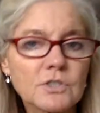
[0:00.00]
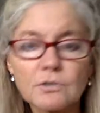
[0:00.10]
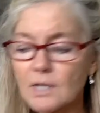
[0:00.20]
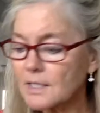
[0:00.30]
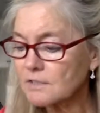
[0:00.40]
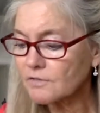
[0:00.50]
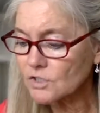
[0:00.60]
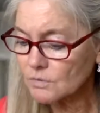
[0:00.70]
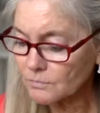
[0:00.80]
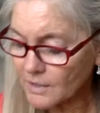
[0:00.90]
do that
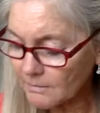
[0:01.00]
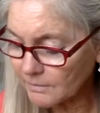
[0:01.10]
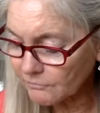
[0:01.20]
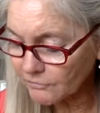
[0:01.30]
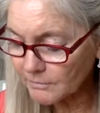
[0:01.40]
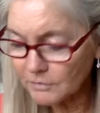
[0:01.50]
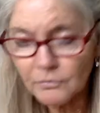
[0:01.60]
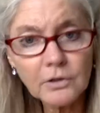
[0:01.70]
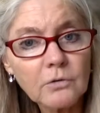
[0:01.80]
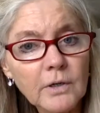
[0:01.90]
division problem for me
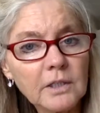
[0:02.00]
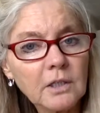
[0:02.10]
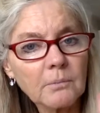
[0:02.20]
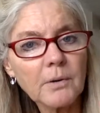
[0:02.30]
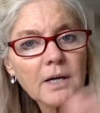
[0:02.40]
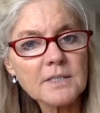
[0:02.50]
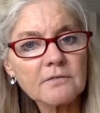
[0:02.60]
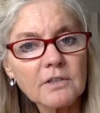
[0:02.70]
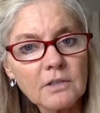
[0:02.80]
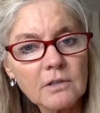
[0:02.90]
real quick. You can pause the
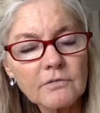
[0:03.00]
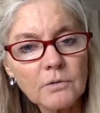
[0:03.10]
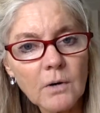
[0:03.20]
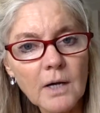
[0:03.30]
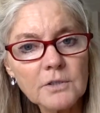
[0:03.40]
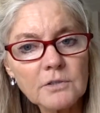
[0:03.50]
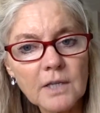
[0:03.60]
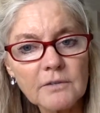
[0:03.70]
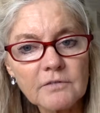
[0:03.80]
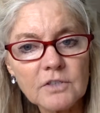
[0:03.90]
video if you want. Do
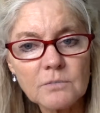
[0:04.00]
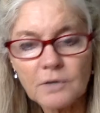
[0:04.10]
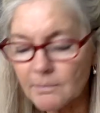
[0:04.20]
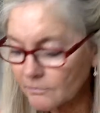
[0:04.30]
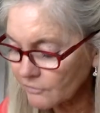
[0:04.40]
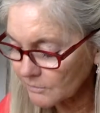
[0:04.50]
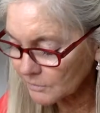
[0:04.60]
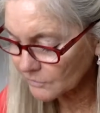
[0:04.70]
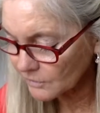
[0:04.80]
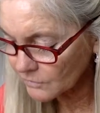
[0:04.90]
that division problem for
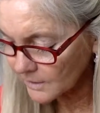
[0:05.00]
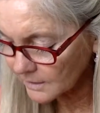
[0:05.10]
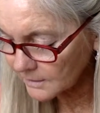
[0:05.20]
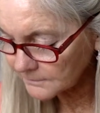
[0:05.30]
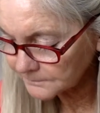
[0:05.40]
me real quick.